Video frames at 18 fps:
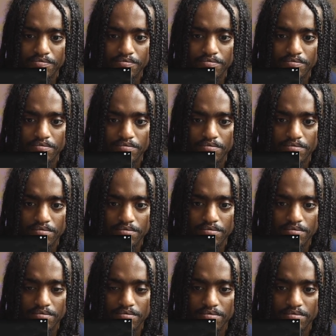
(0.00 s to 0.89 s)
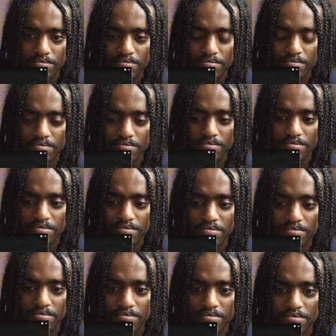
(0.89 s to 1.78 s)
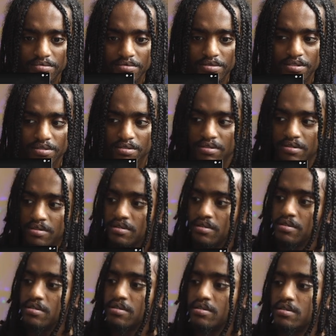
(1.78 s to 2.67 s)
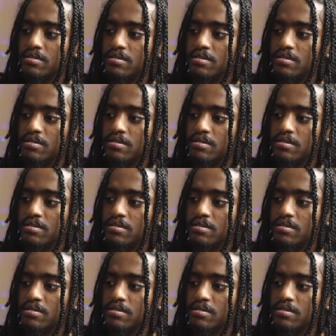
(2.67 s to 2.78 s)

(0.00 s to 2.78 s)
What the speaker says: This person isn't speaking.